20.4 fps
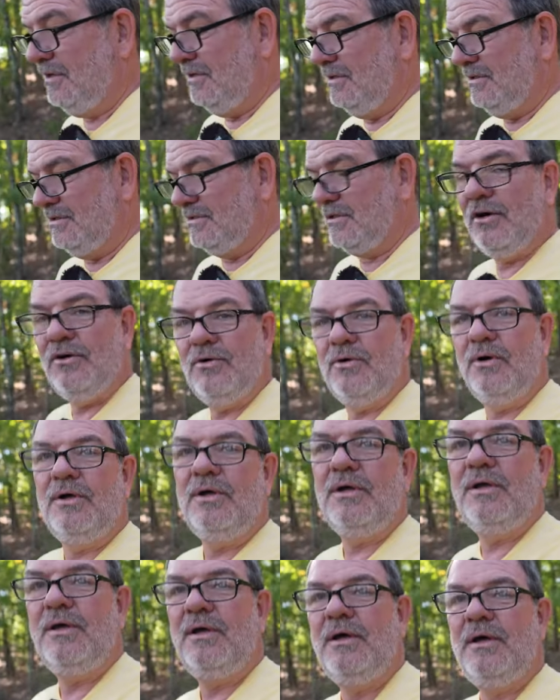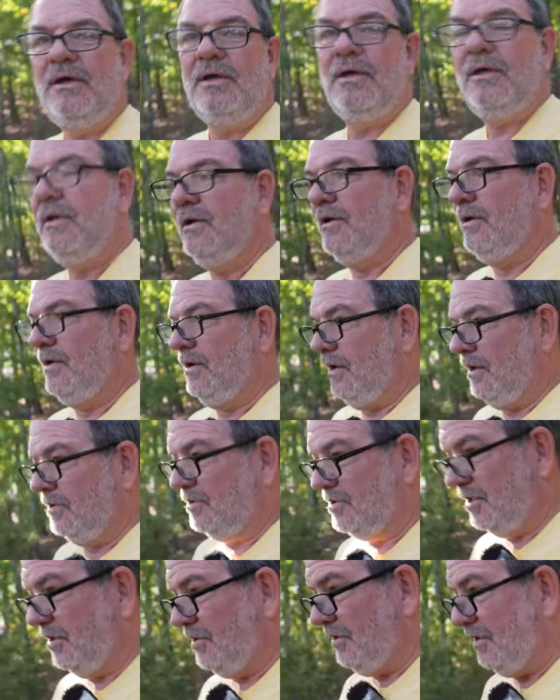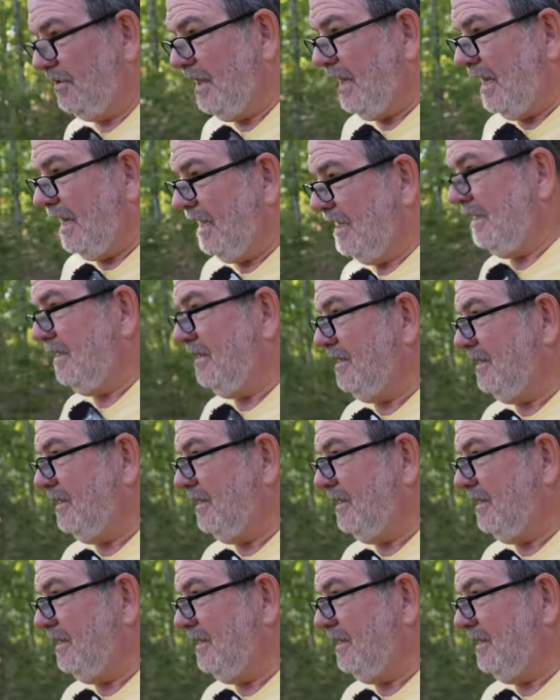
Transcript: So I'll show you that